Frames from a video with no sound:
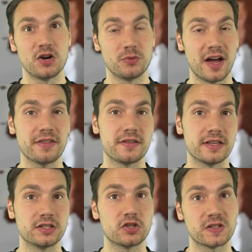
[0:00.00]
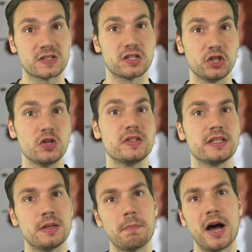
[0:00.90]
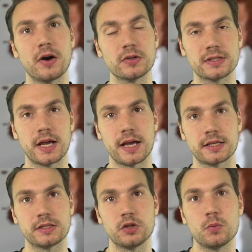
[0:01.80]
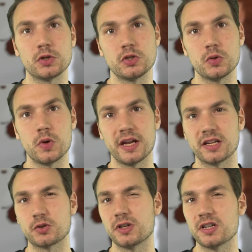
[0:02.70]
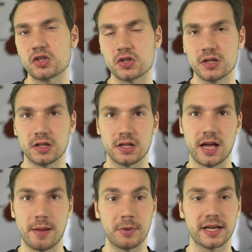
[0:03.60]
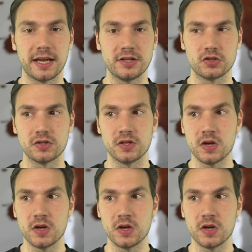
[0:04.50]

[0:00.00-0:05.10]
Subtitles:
rather than just using the mouse as you would do in a traditional application.